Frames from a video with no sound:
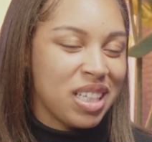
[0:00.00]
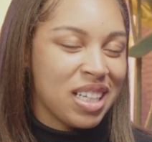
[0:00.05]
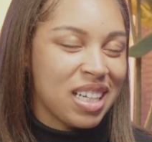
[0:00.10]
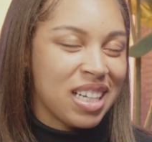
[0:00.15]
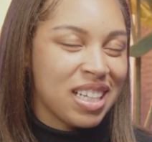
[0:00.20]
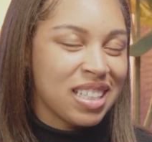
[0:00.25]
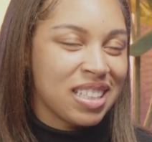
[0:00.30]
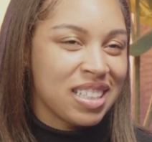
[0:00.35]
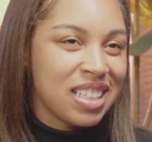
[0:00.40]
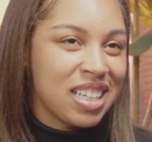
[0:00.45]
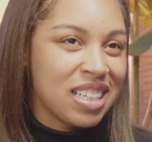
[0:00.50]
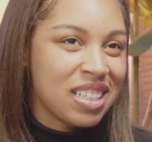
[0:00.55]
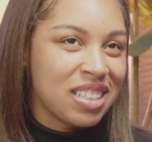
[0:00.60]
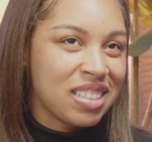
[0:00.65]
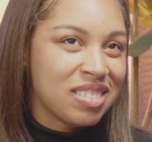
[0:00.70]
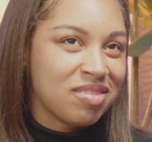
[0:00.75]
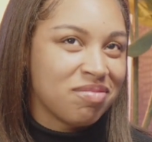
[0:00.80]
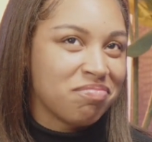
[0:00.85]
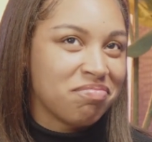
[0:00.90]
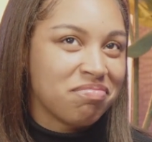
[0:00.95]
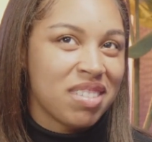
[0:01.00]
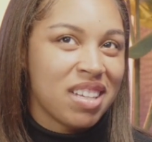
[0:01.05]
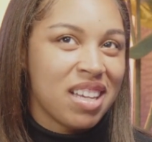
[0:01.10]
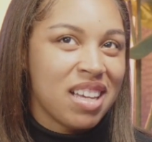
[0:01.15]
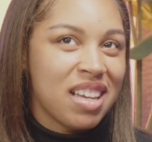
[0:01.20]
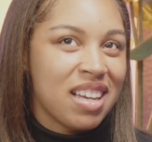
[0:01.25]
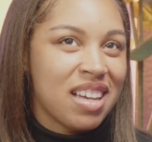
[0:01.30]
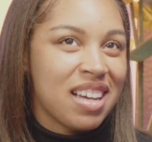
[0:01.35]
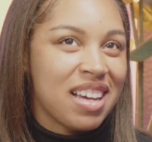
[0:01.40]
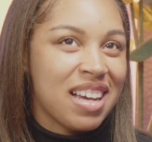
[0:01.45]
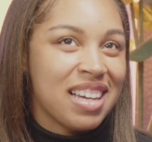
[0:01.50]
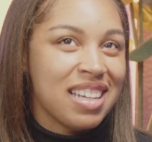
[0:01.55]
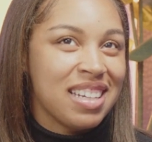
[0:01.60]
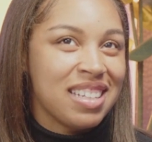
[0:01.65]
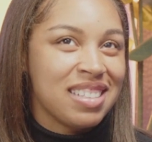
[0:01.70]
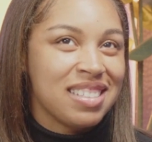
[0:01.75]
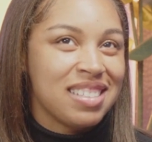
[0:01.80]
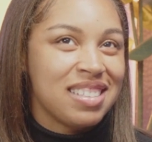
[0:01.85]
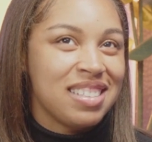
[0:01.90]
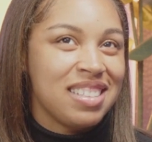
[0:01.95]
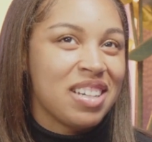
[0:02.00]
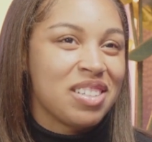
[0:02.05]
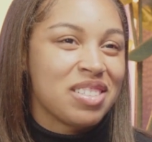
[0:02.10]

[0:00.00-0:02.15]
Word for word: Yeah, I, I, I didn't see